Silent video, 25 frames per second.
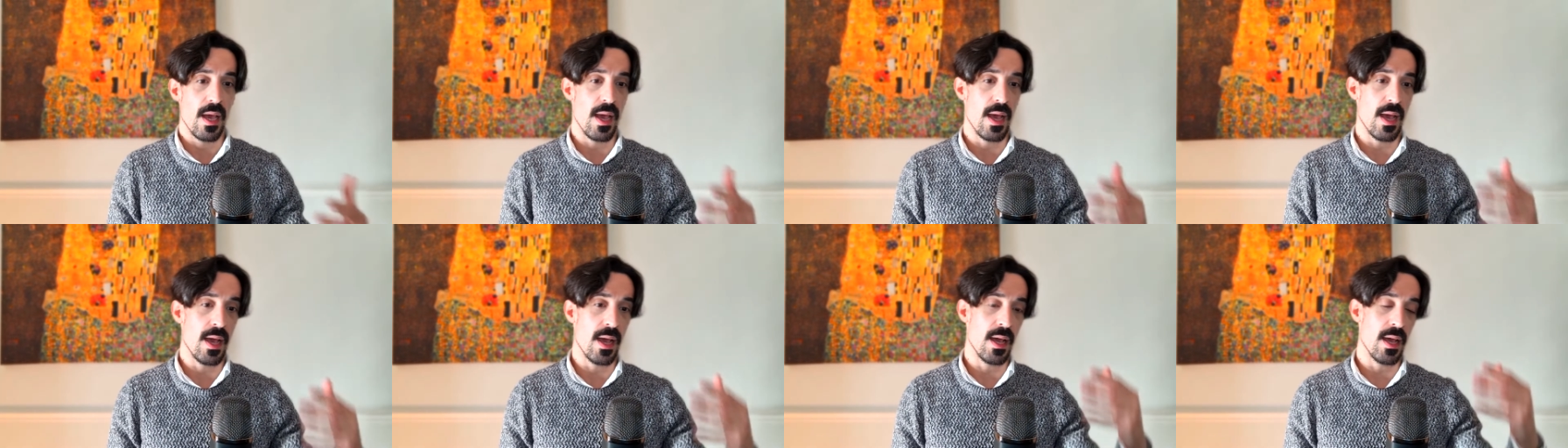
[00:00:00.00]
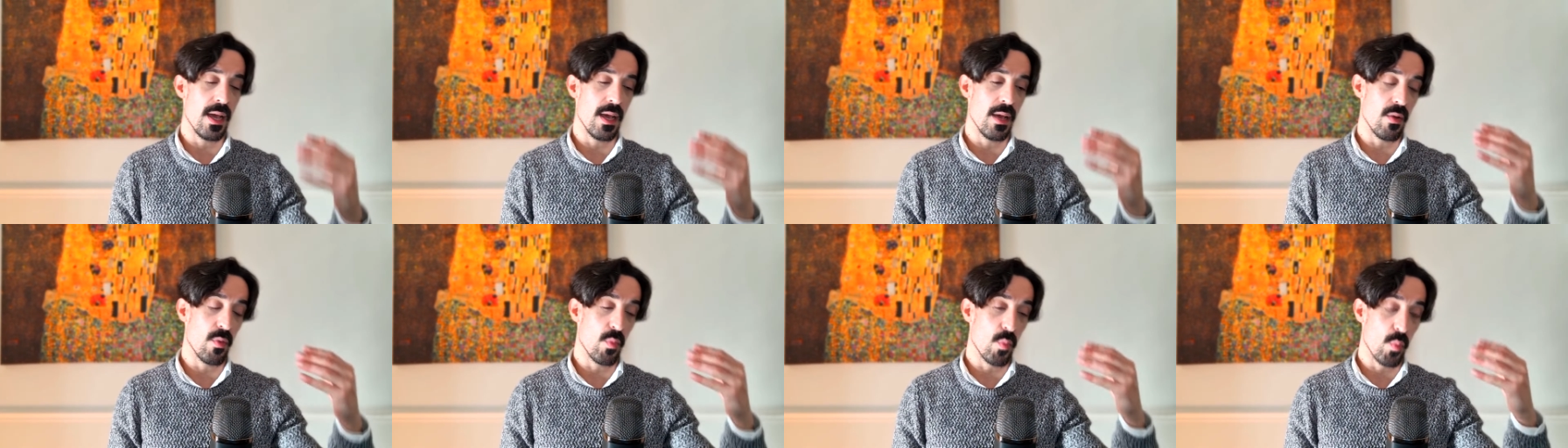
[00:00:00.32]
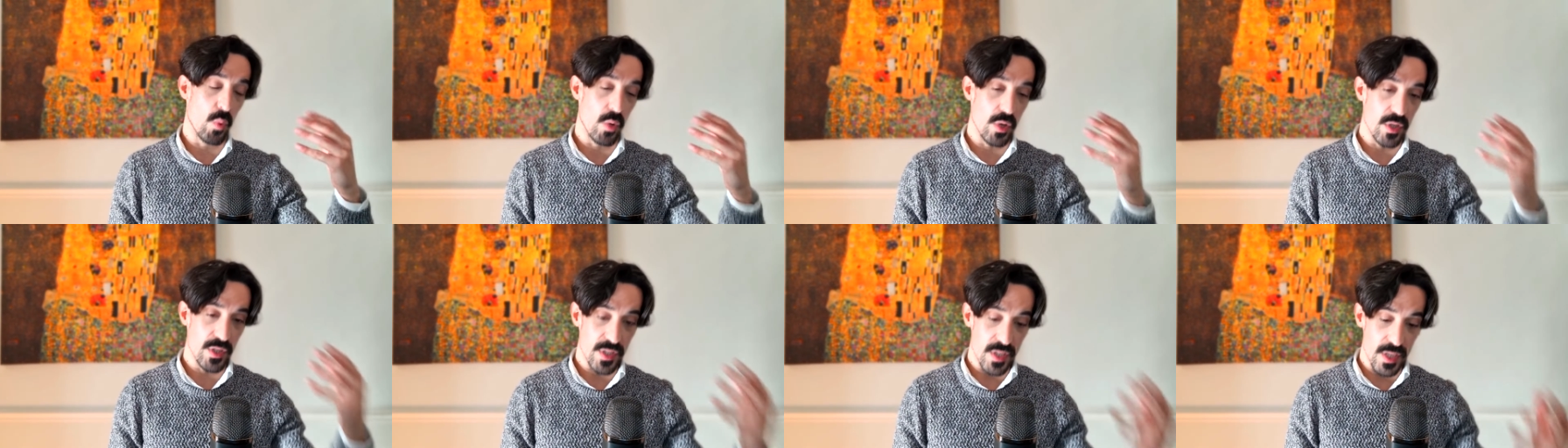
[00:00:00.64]

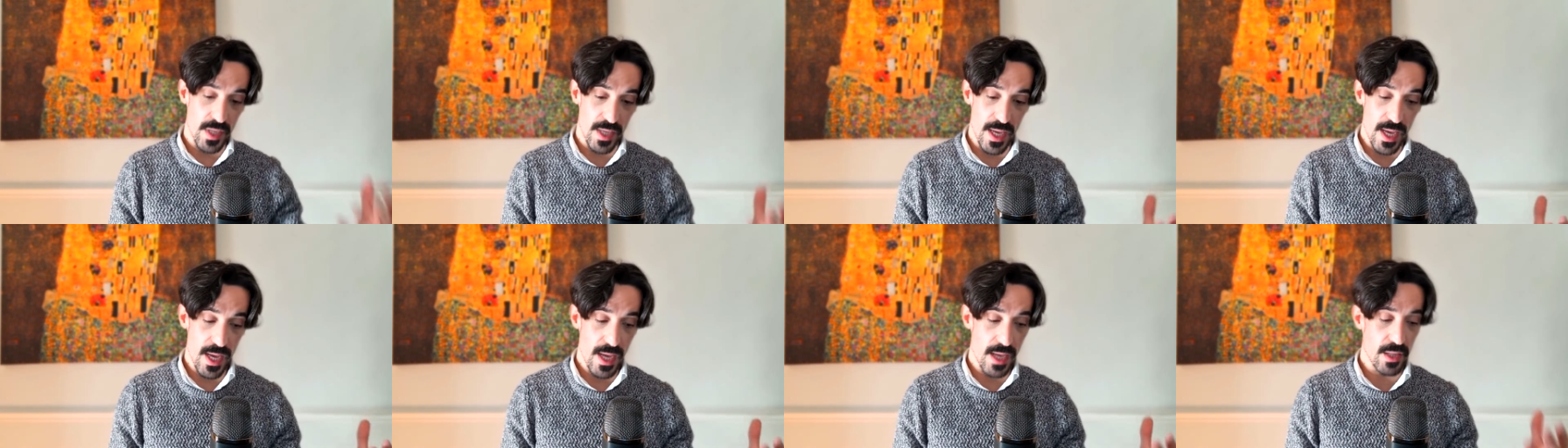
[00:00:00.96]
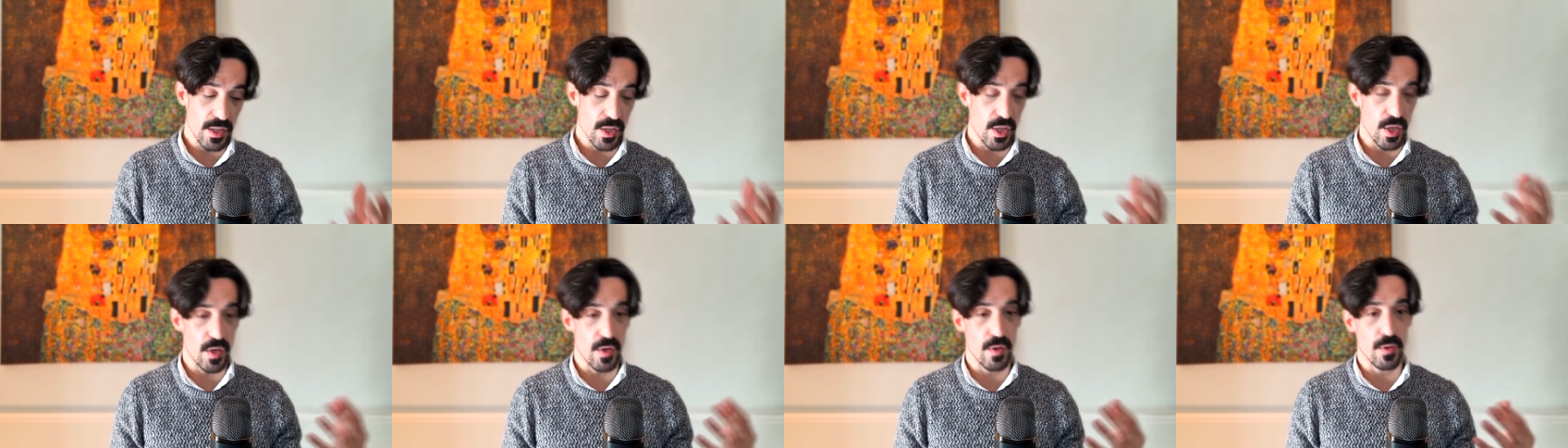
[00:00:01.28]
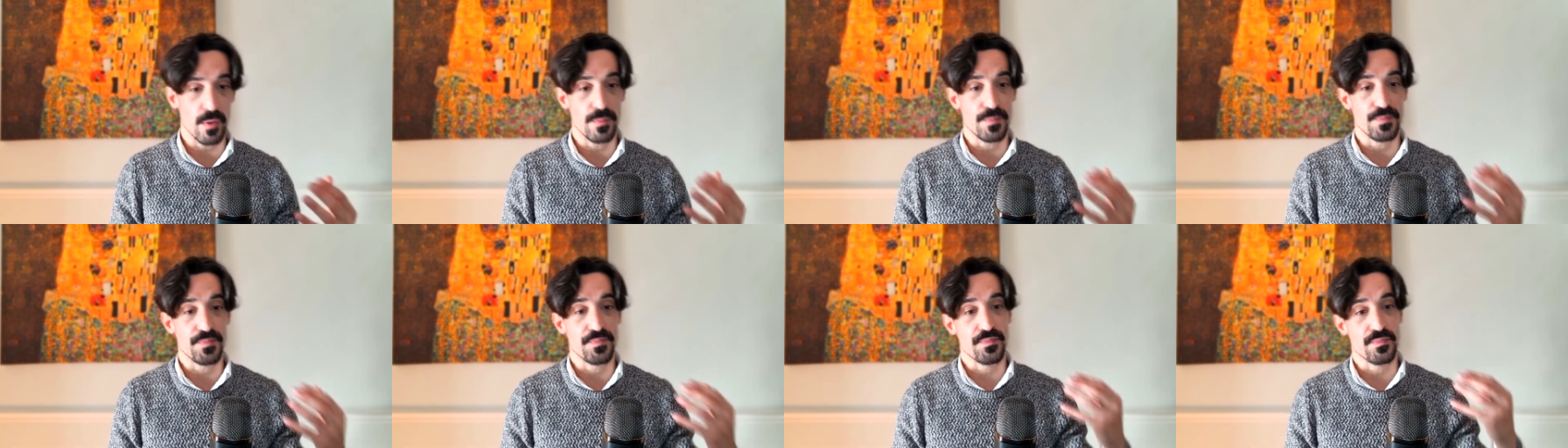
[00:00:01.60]
Once again,
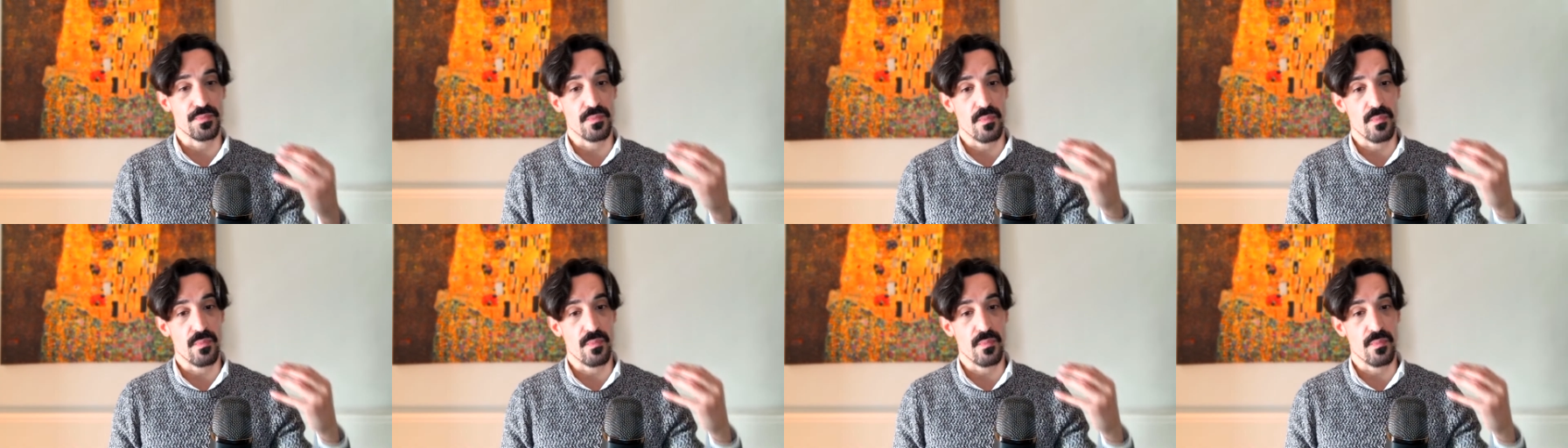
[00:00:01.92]
though,